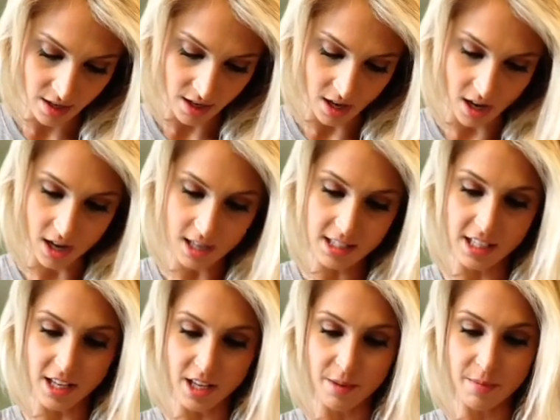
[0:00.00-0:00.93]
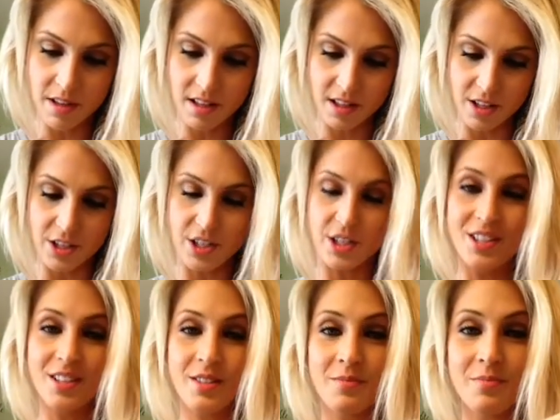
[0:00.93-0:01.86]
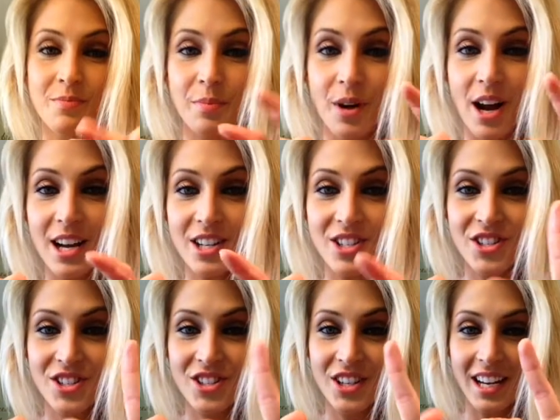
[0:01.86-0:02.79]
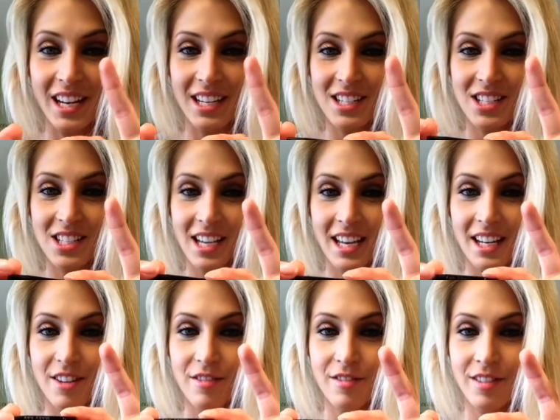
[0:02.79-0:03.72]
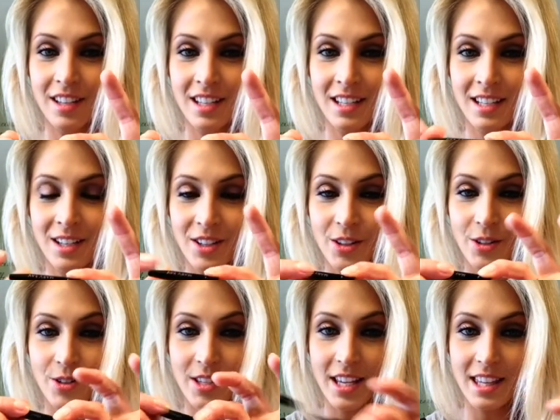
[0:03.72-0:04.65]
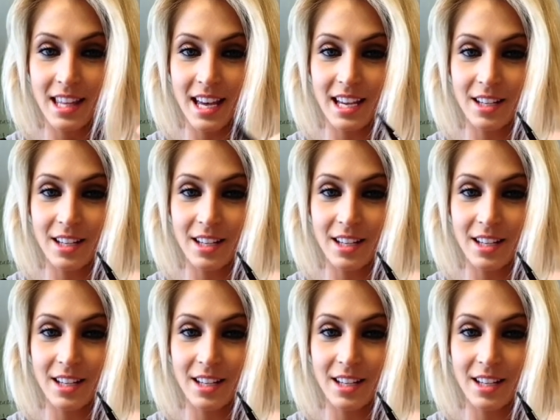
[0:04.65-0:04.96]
awesome little brush, and it just kind of goes like that.